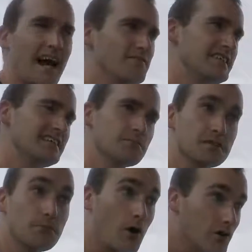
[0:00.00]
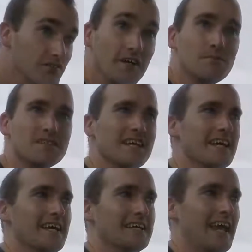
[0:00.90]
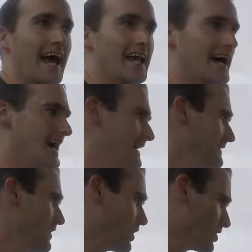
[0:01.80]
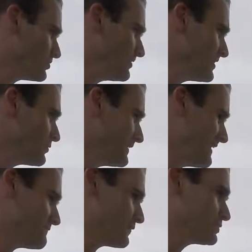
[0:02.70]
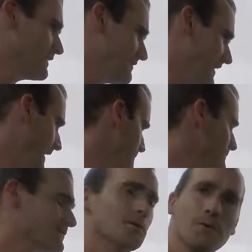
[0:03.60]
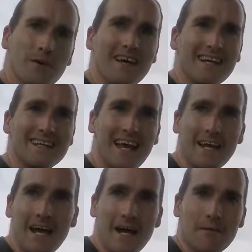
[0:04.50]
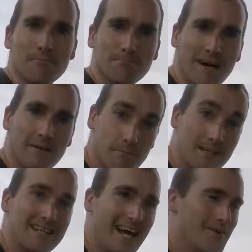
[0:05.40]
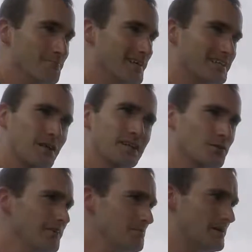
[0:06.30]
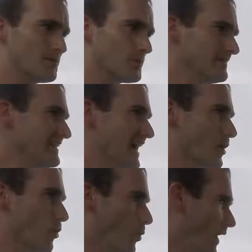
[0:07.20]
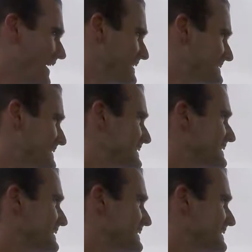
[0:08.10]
I've seen some smaller limbs that earlier when that first round came through that might have put down, but it's really been really a quiet,